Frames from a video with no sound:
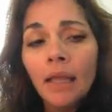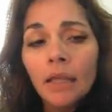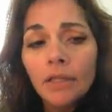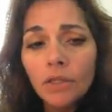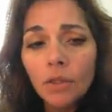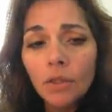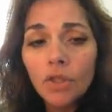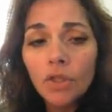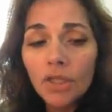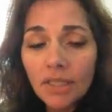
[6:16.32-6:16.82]

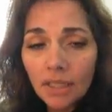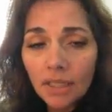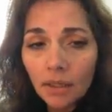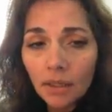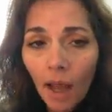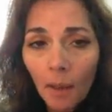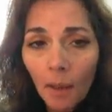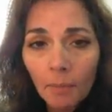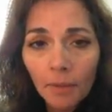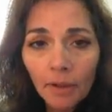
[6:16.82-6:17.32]
So just a
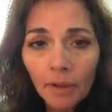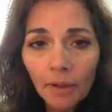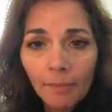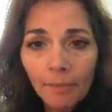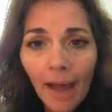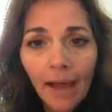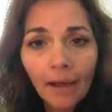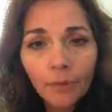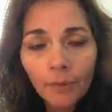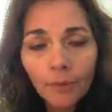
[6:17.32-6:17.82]
couple of
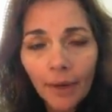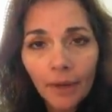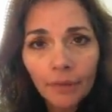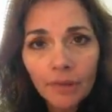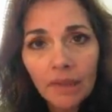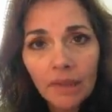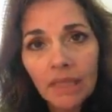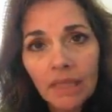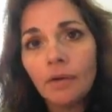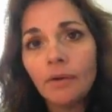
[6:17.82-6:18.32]

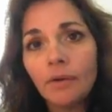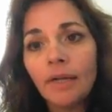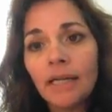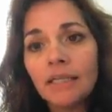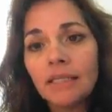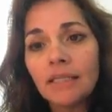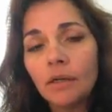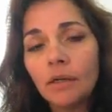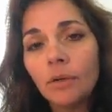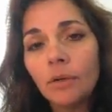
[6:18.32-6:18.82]
background
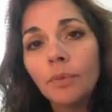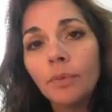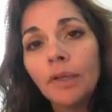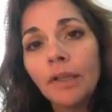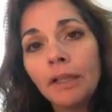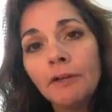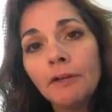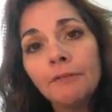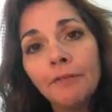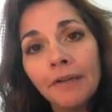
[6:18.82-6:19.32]
theories that are
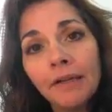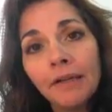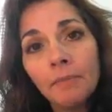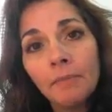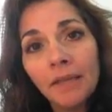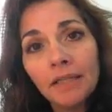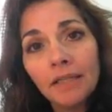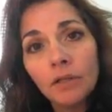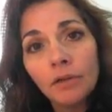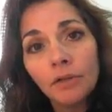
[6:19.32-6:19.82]
really
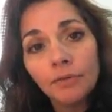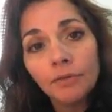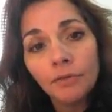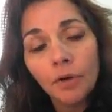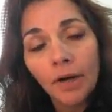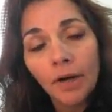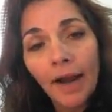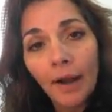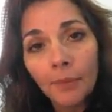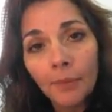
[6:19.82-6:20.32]
fundamental
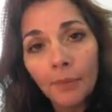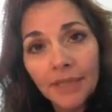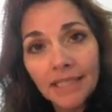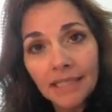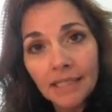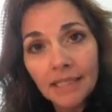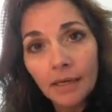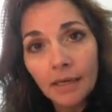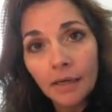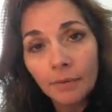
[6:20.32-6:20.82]
for how we
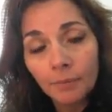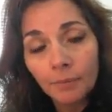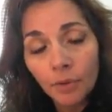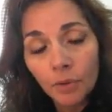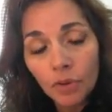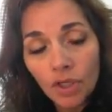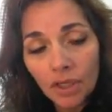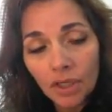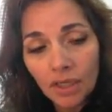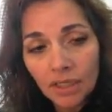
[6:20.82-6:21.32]
study
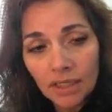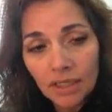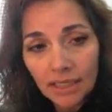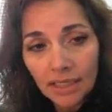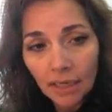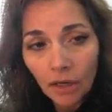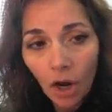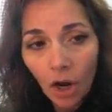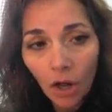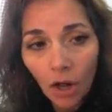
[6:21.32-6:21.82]
emotion in
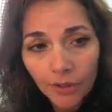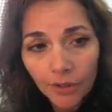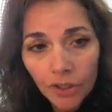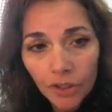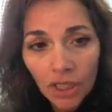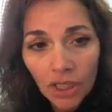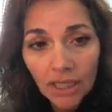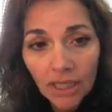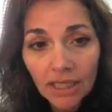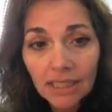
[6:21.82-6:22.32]
psychology